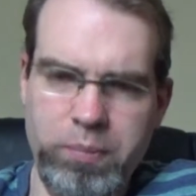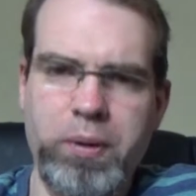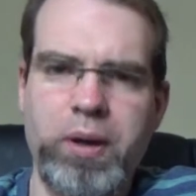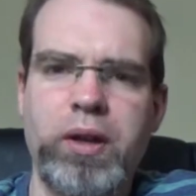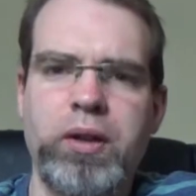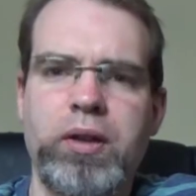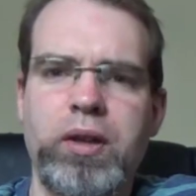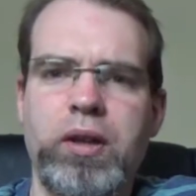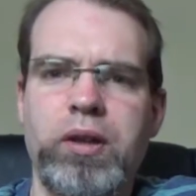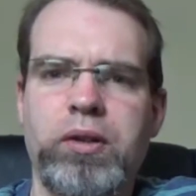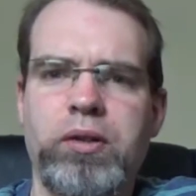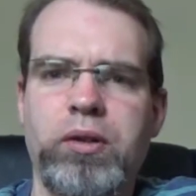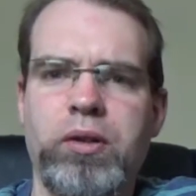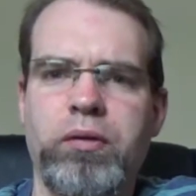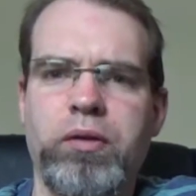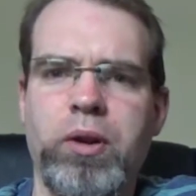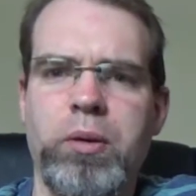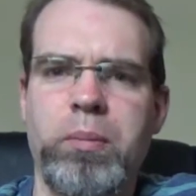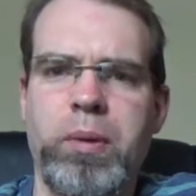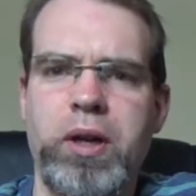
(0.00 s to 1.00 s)
but I think it's
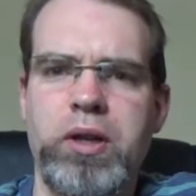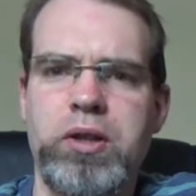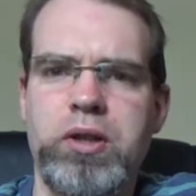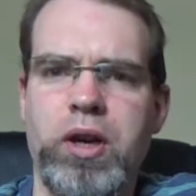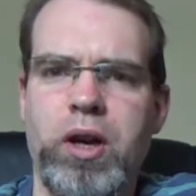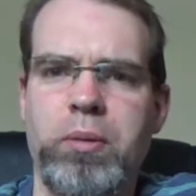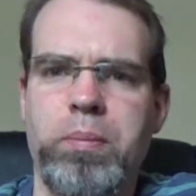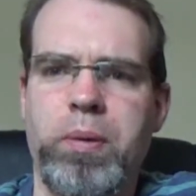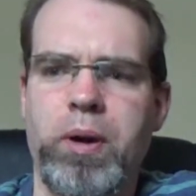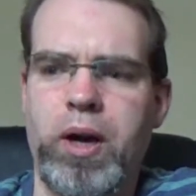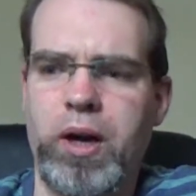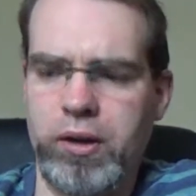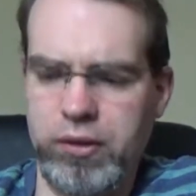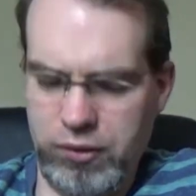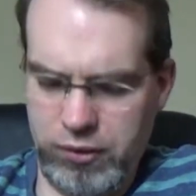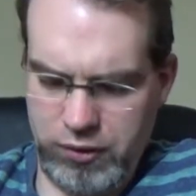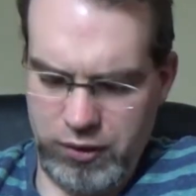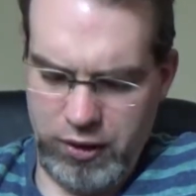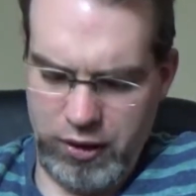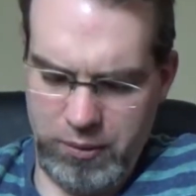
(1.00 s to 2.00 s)
over in my junk
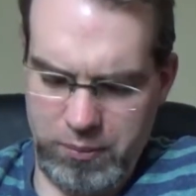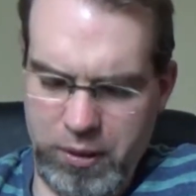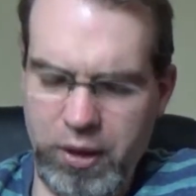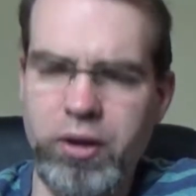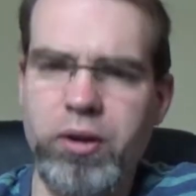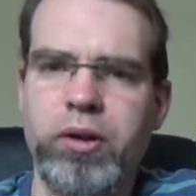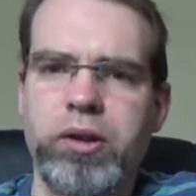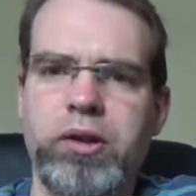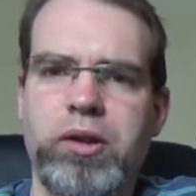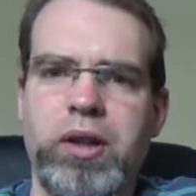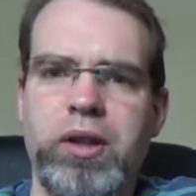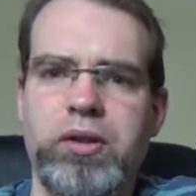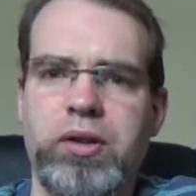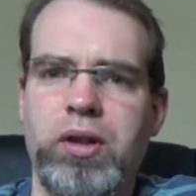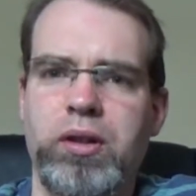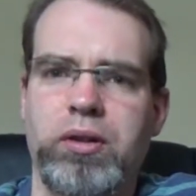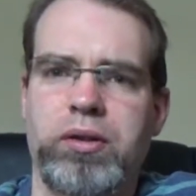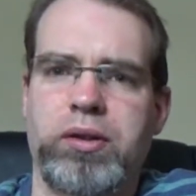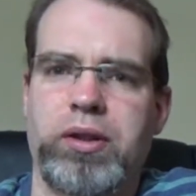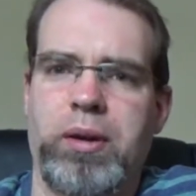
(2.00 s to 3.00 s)
box. I know it's
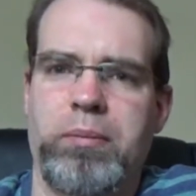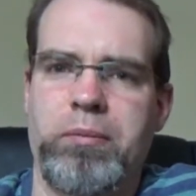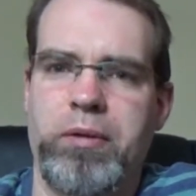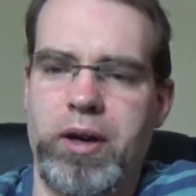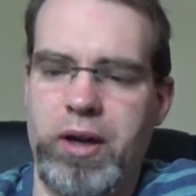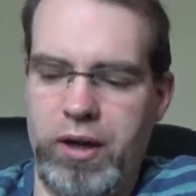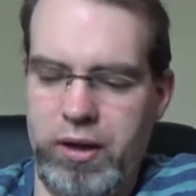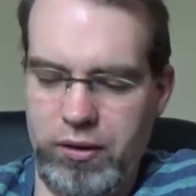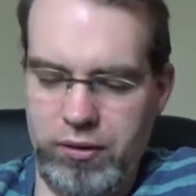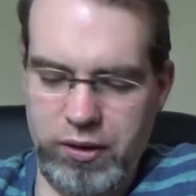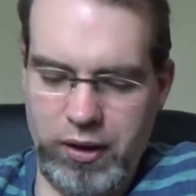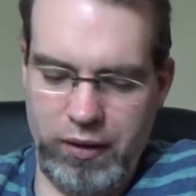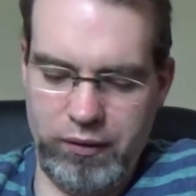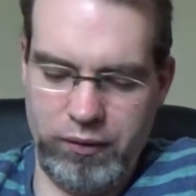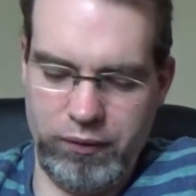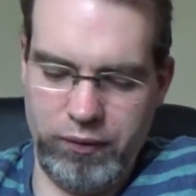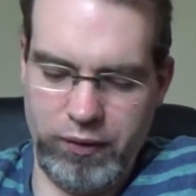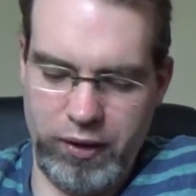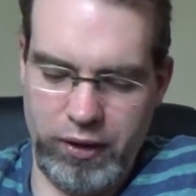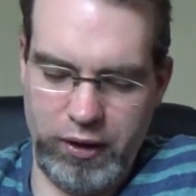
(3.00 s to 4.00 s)
here somewhere, I just
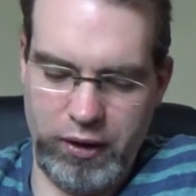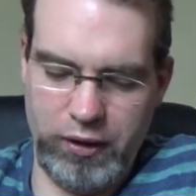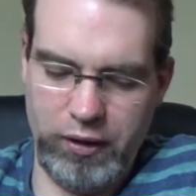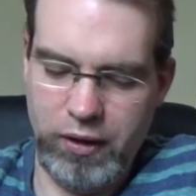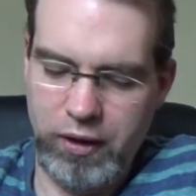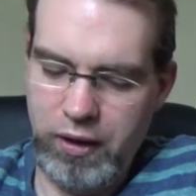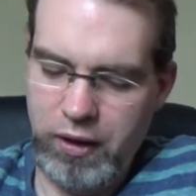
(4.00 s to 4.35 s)
have to find it.